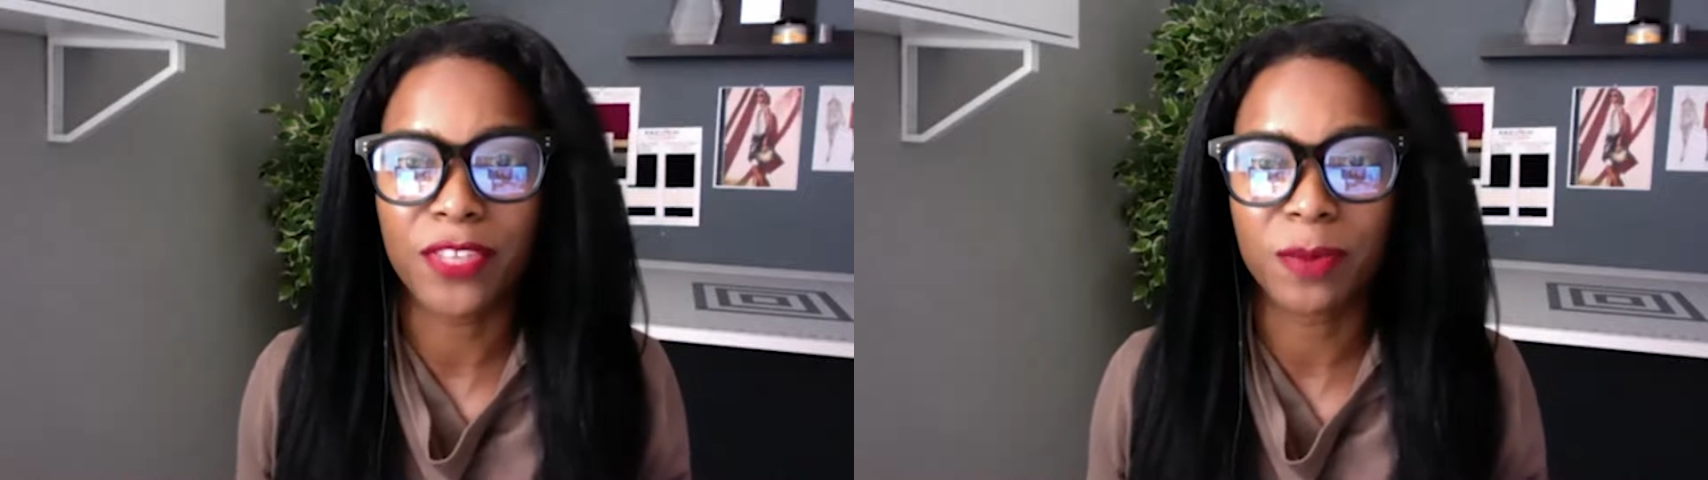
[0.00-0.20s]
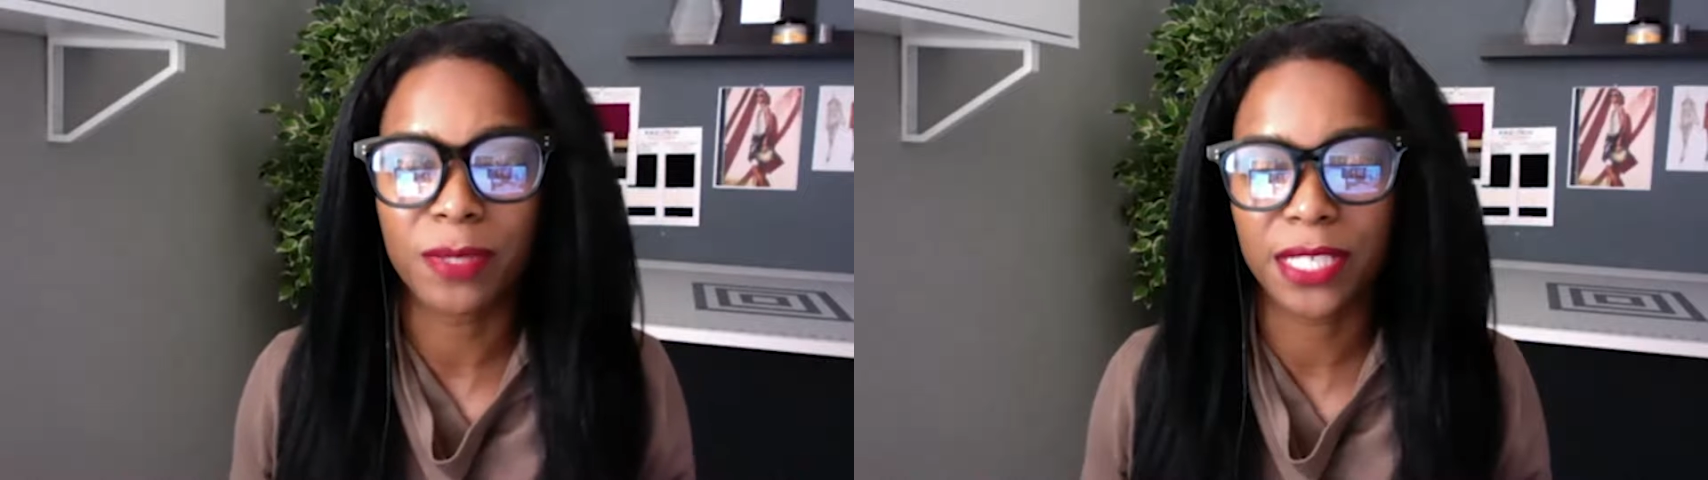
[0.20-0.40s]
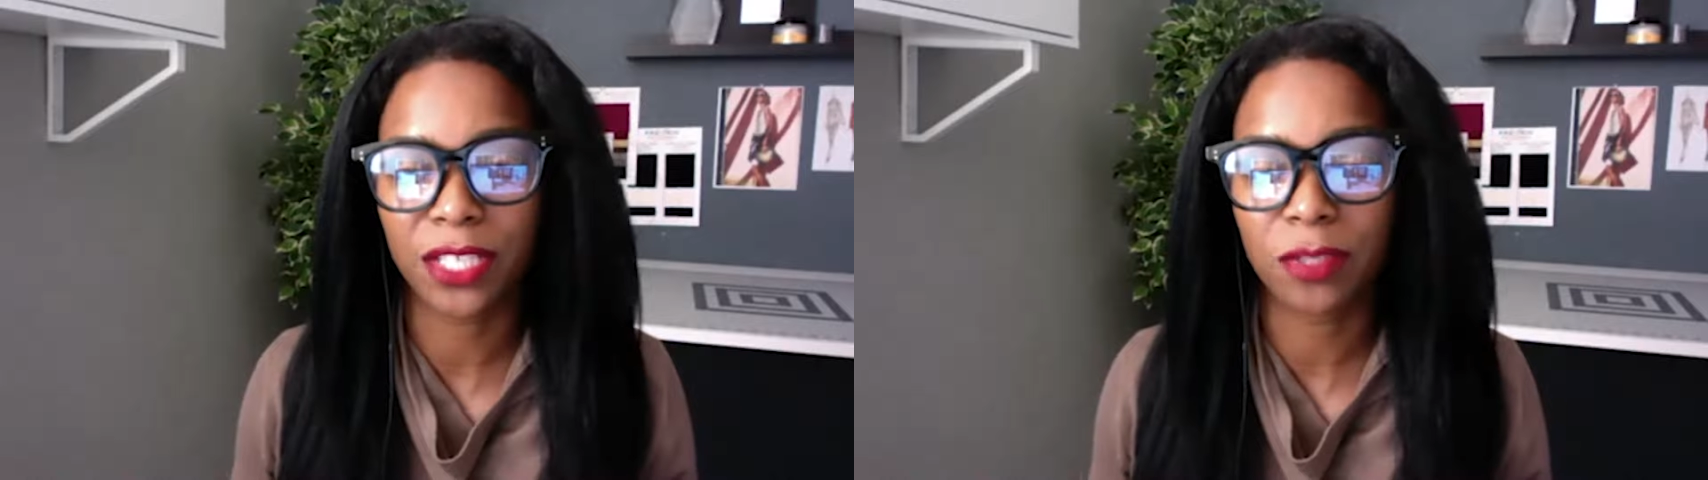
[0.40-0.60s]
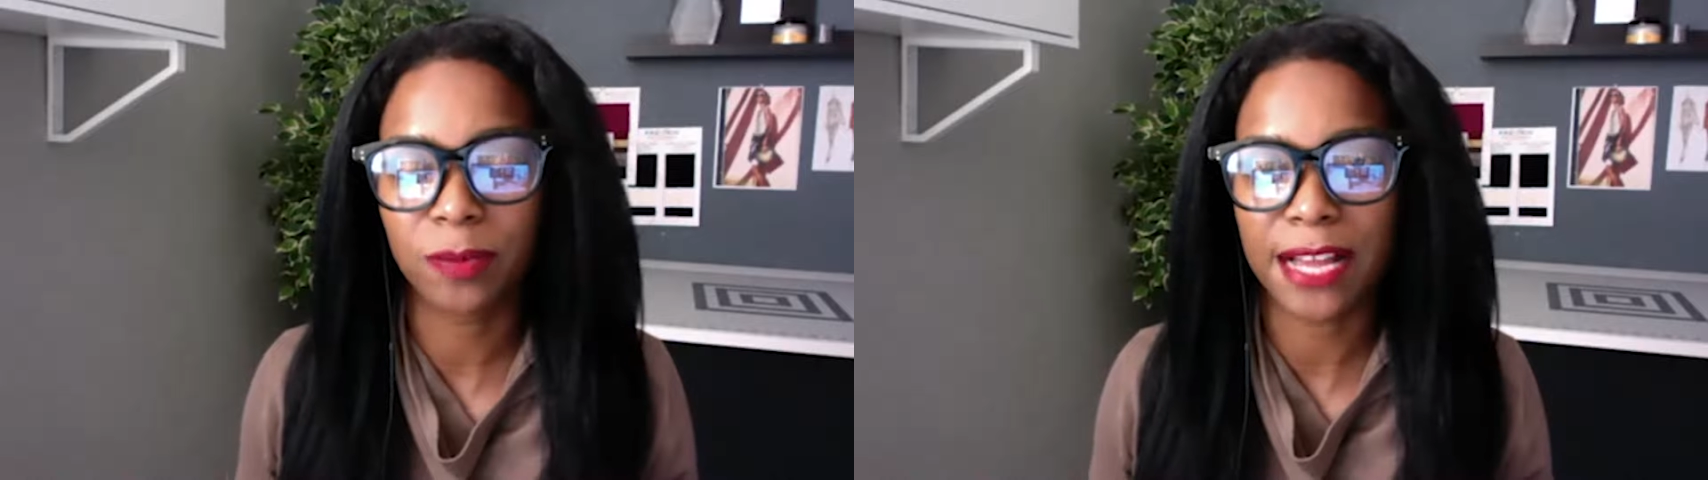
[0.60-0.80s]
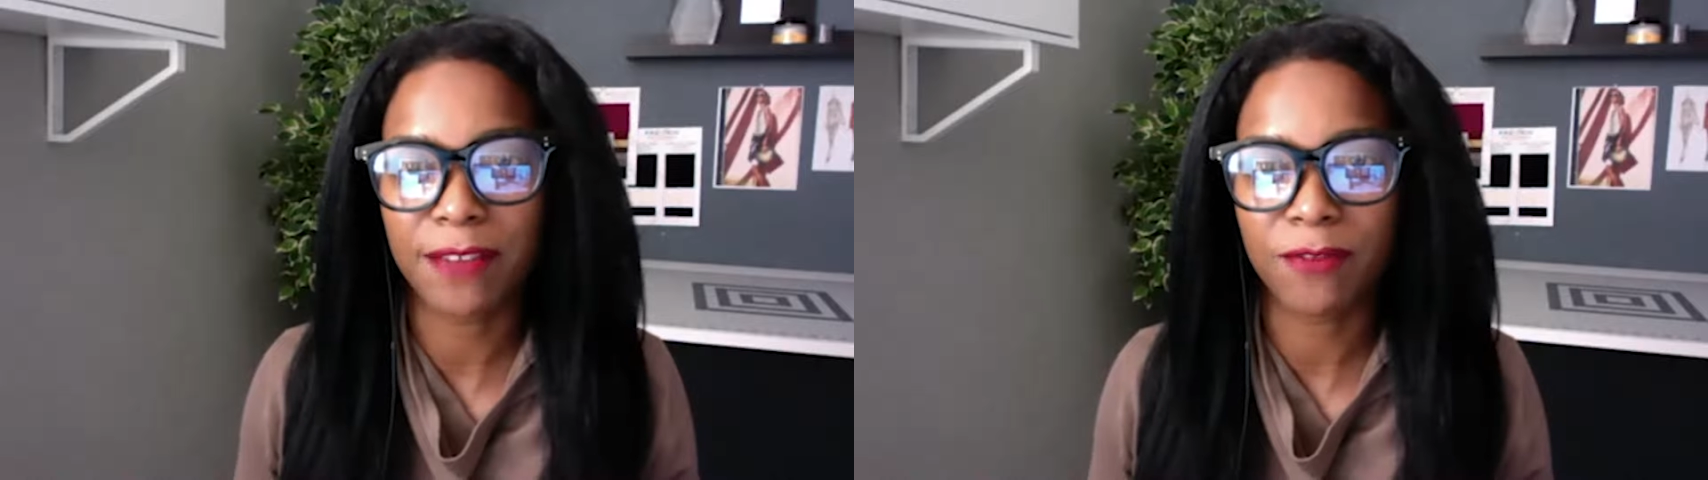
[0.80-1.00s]
this particular
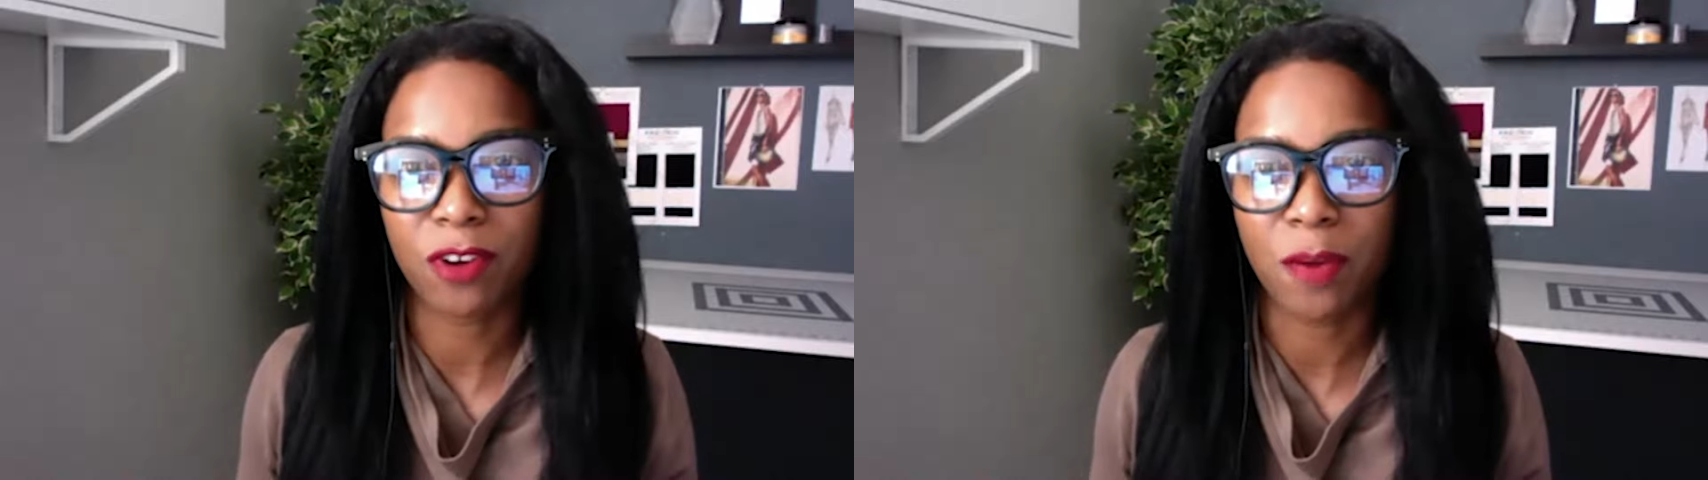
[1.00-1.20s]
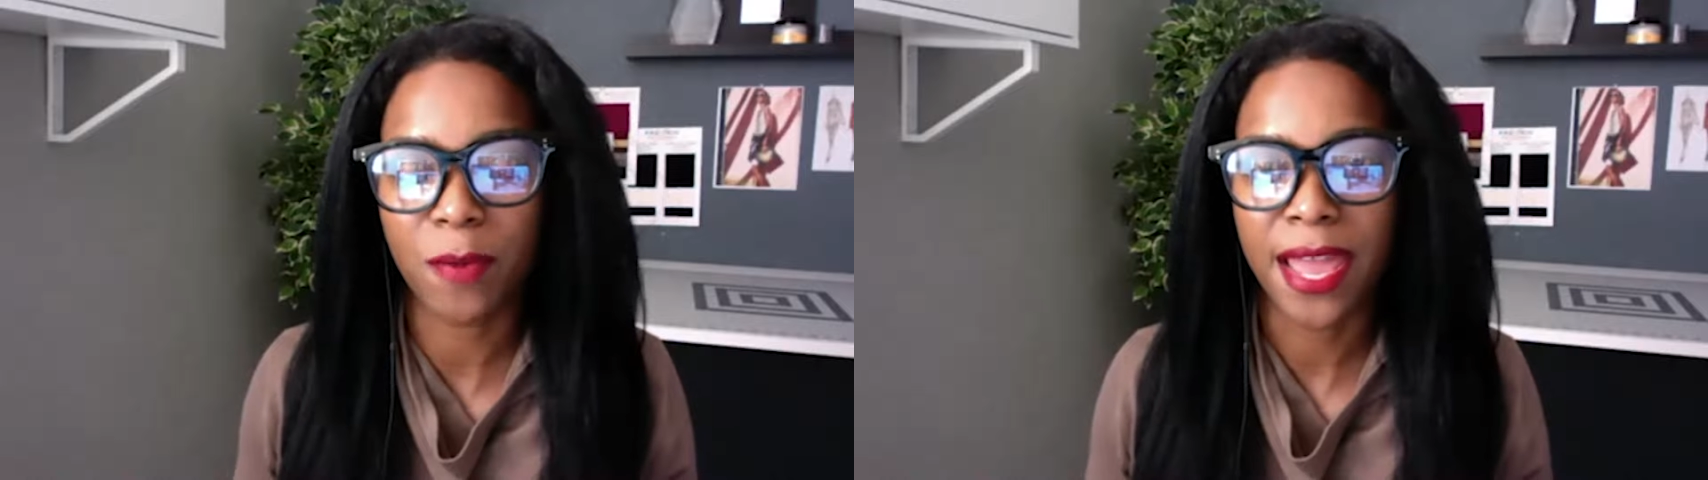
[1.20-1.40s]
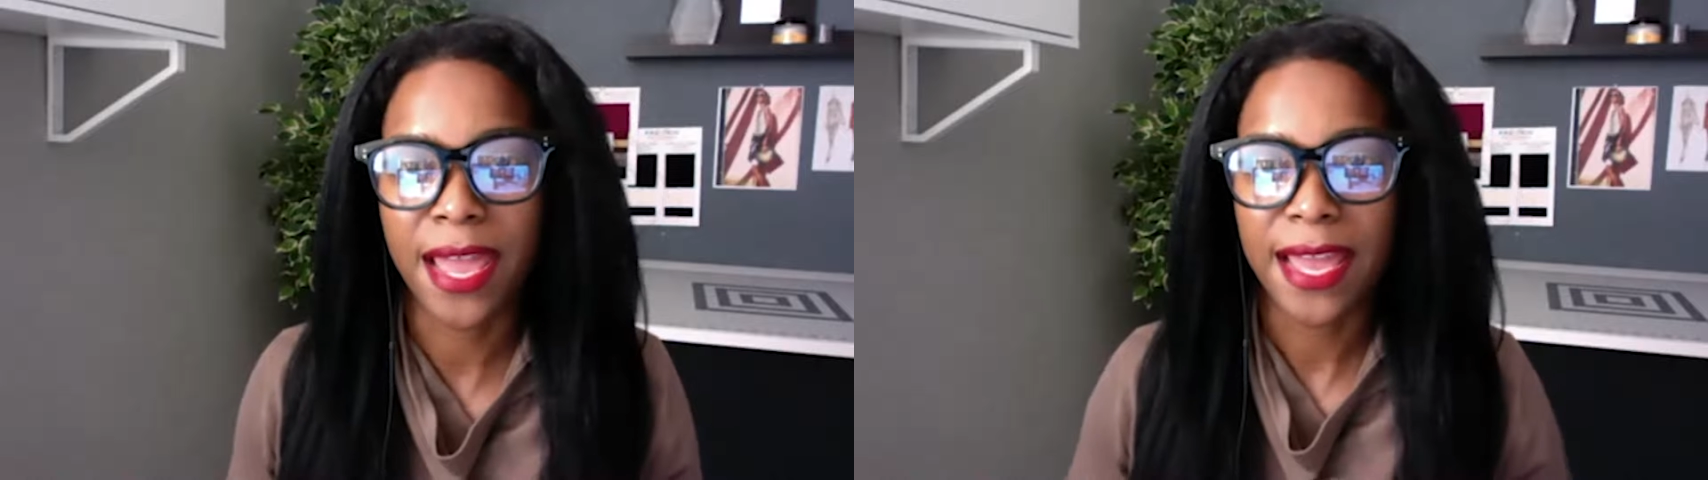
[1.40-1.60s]
platform